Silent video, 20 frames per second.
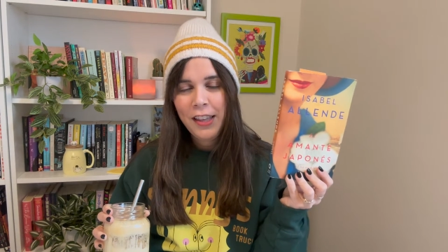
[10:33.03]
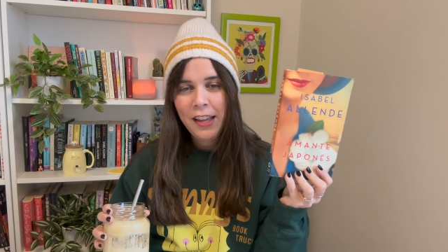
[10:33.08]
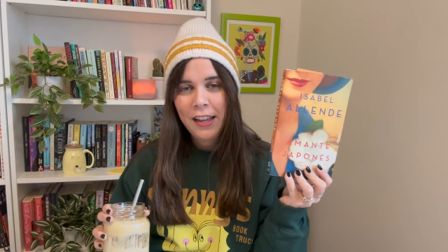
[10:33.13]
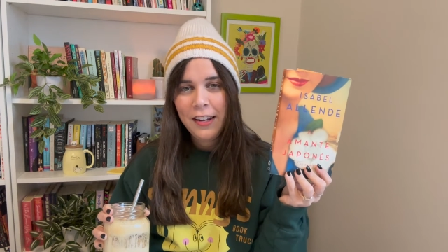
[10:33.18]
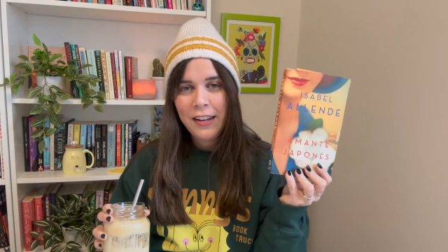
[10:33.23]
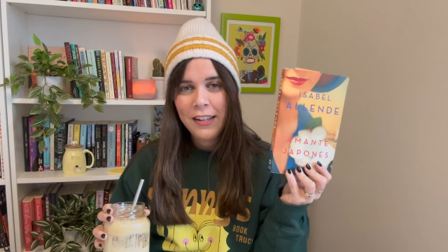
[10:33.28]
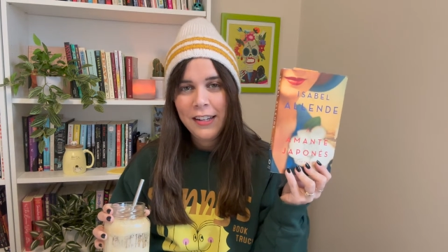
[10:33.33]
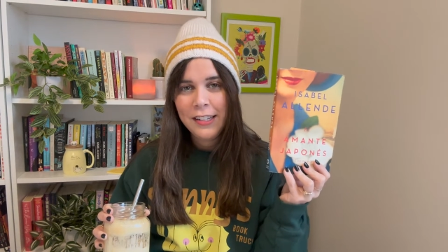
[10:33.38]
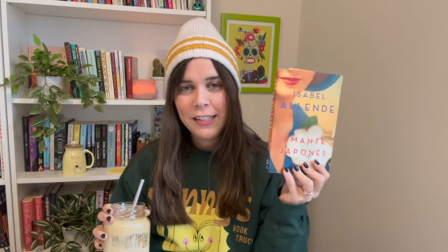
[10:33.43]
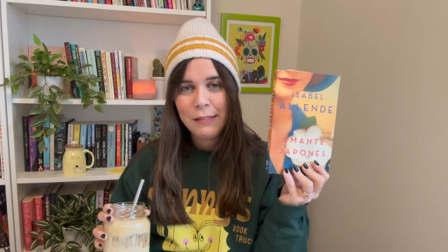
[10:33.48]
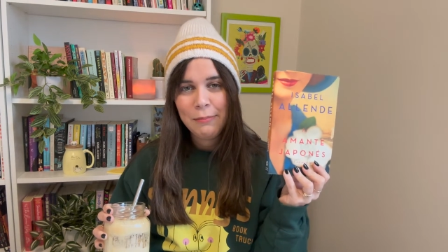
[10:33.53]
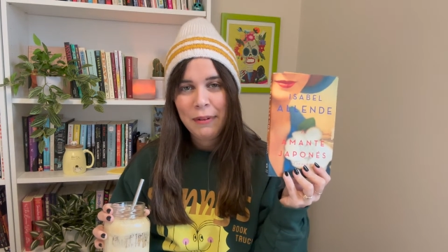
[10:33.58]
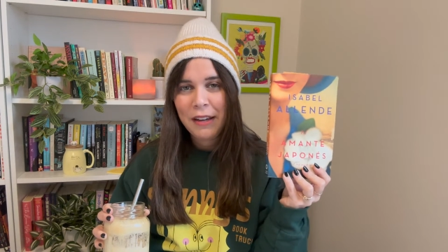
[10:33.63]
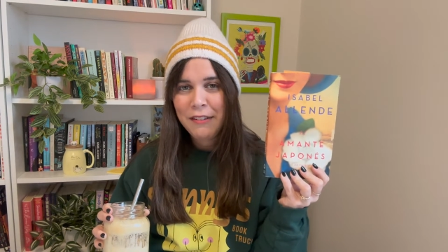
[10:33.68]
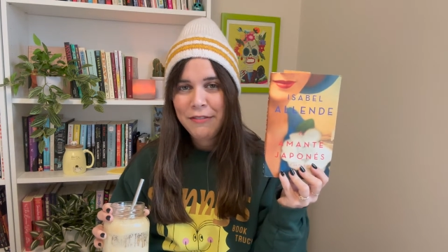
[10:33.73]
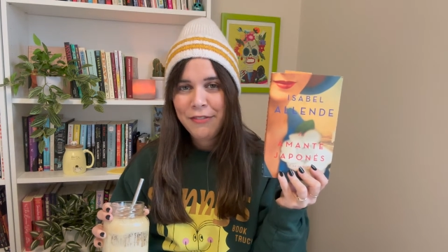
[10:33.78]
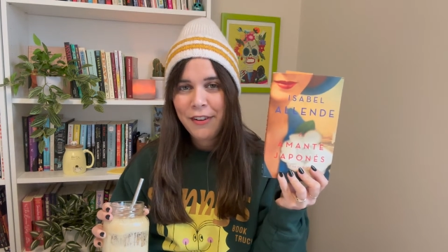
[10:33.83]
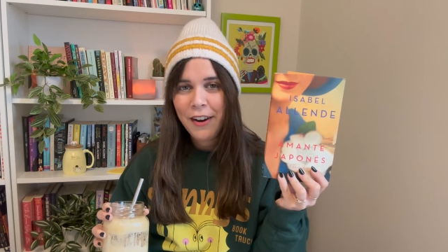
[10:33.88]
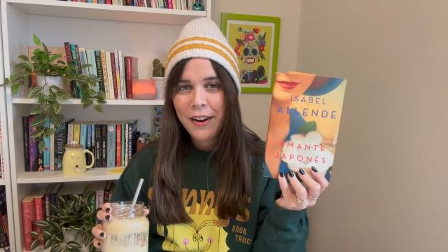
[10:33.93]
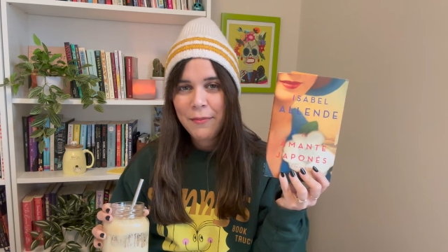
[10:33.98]
and it is by
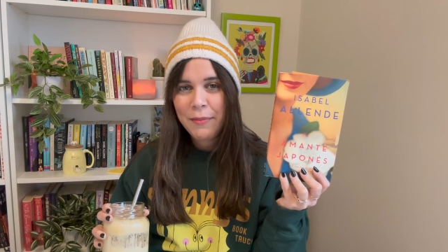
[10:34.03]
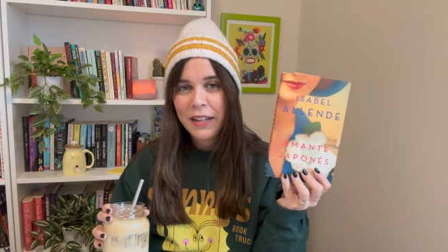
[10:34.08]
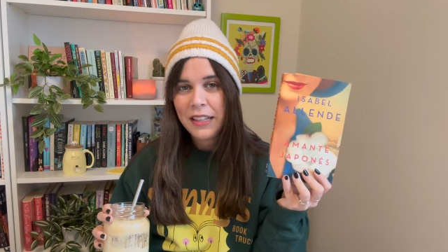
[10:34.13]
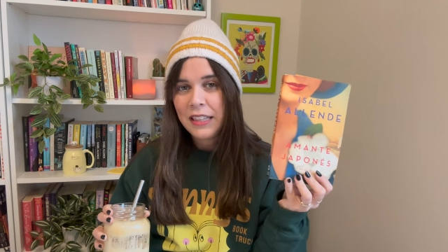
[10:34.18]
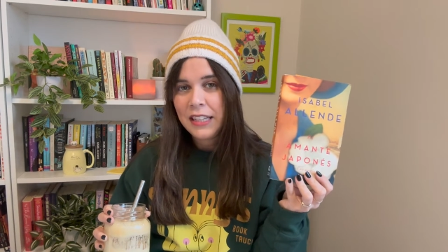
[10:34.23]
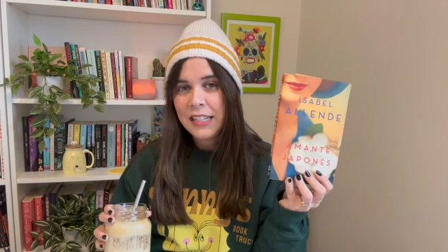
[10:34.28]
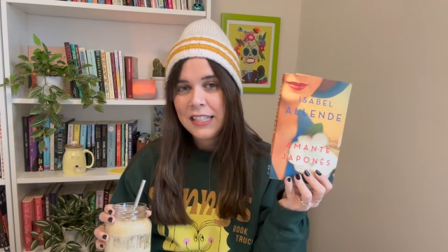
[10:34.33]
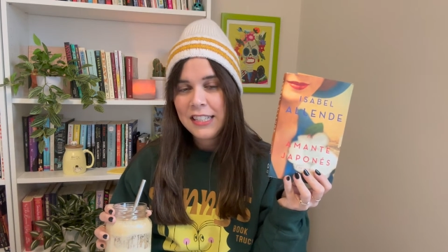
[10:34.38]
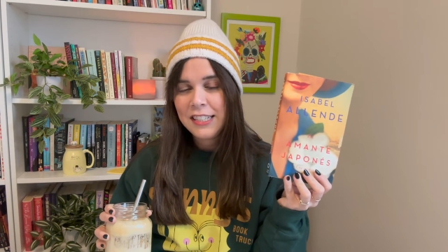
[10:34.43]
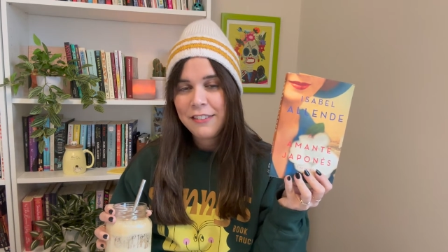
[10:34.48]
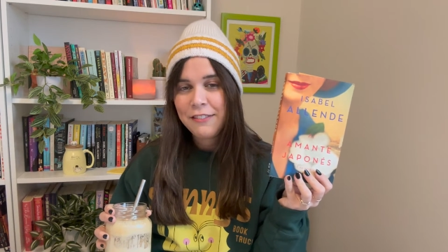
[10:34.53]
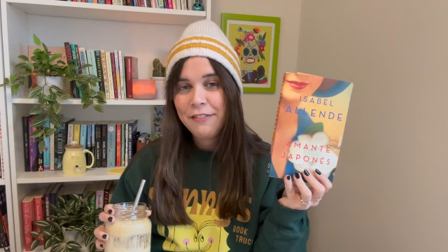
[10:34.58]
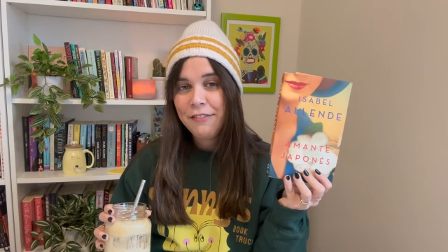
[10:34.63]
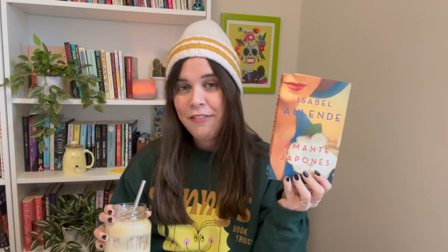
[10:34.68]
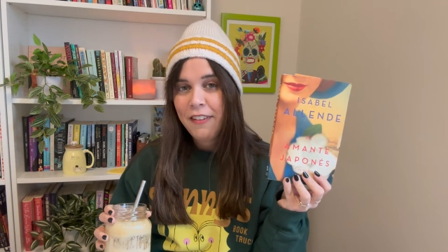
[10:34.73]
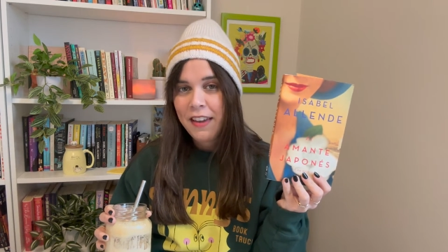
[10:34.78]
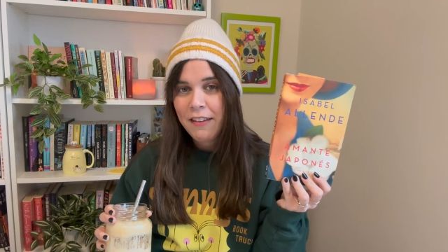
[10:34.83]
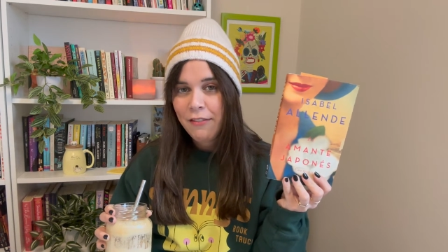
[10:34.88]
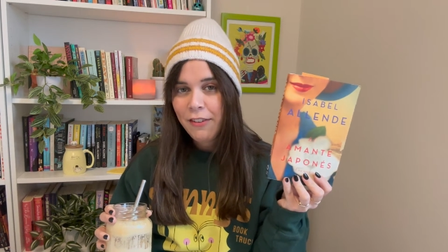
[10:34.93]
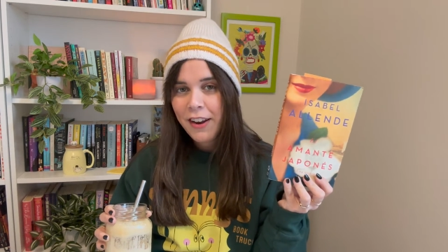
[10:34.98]
far my least
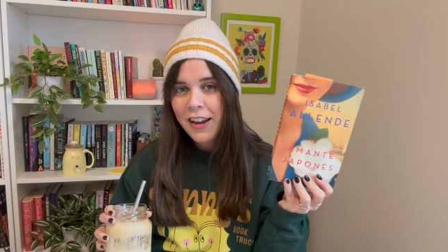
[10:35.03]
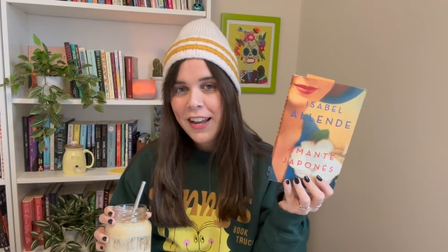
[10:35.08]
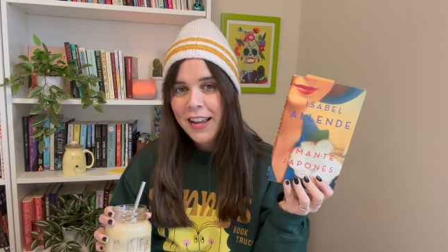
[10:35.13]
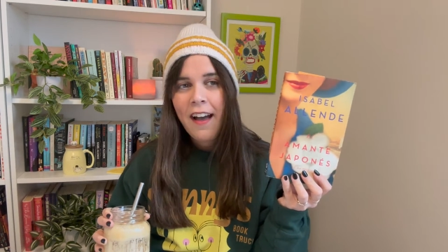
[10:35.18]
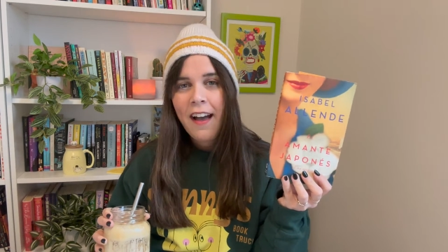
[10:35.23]
favorite.